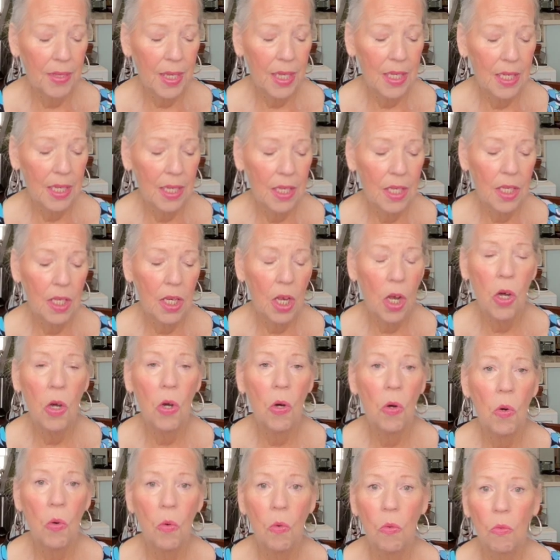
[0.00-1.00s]

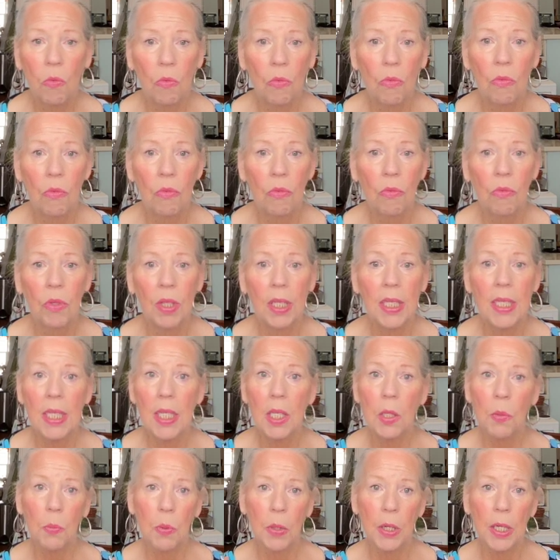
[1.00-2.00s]
So this
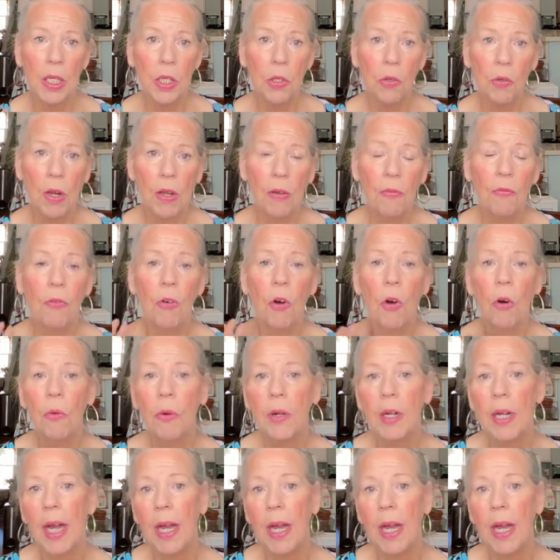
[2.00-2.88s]
is pretty straightforward.